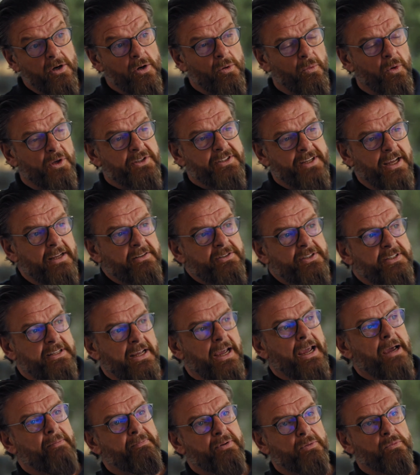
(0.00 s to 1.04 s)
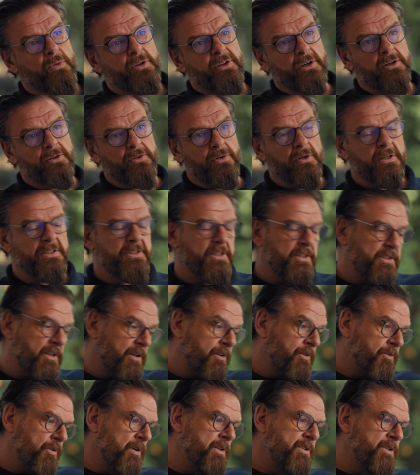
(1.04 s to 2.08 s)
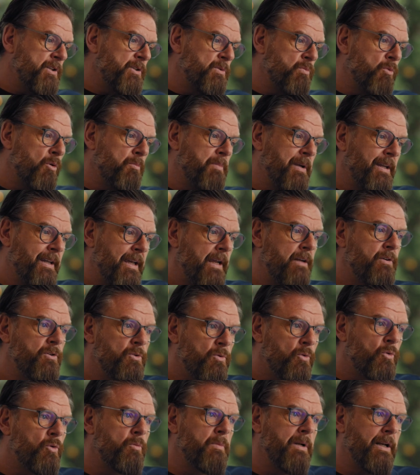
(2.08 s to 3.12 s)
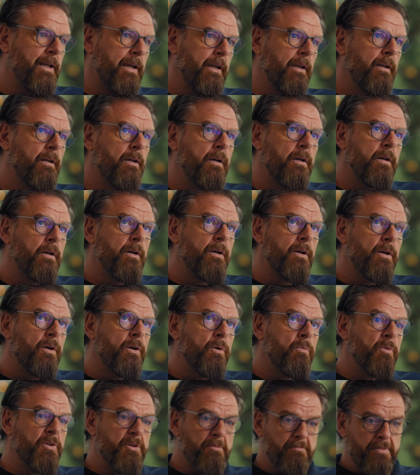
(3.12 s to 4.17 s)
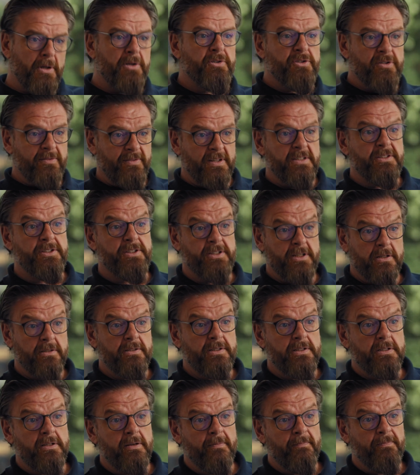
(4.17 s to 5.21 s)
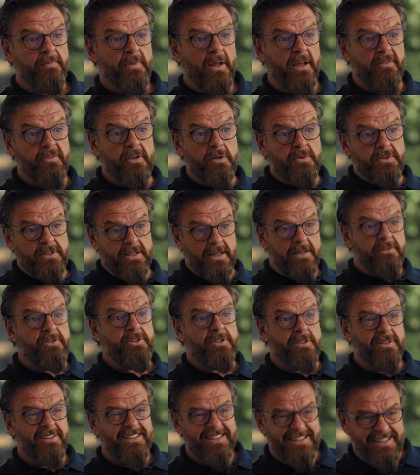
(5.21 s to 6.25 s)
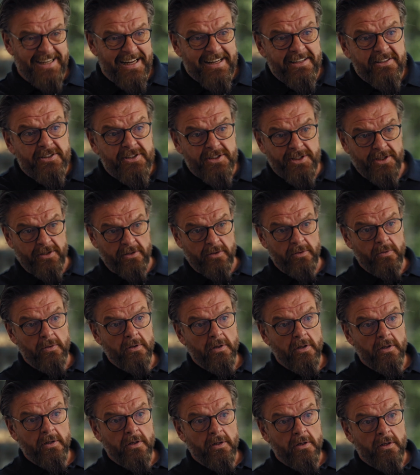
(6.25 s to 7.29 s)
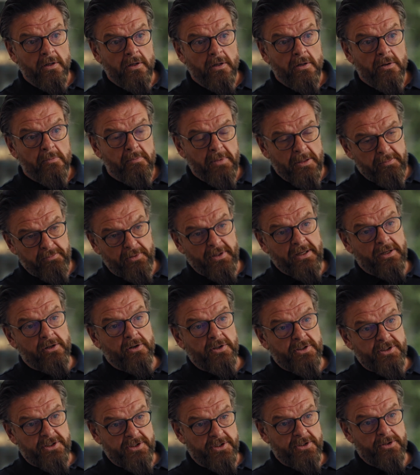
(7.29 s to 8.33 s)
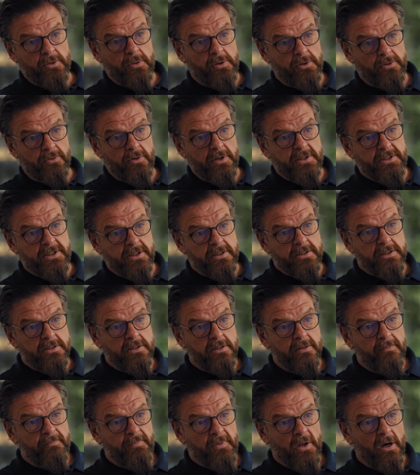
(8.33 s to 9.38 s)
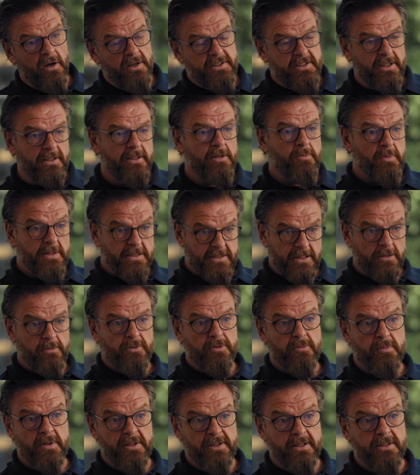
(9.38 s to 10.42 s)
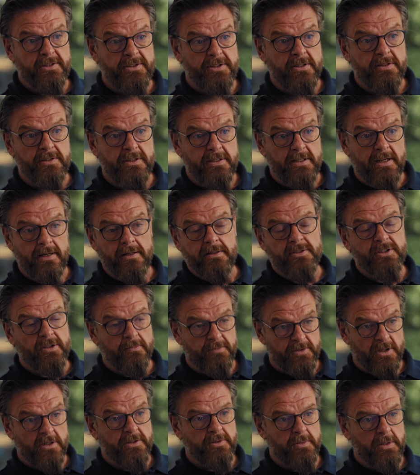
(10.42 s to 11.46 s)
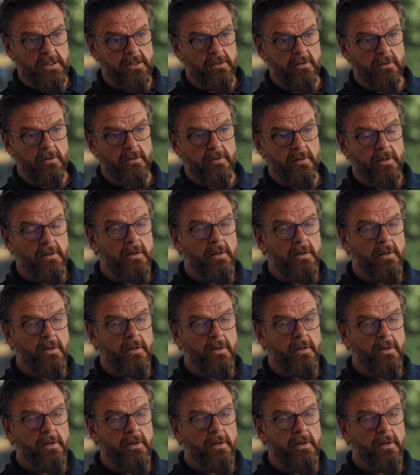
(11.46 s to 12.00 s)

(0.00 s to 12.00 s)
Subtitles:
What tends to happen with a crisis will begin normally with a bunch of incidents, and those incidents tend to be precursors to a crisis. Ideally, we deal with them at the incident stage, sometimes we can't.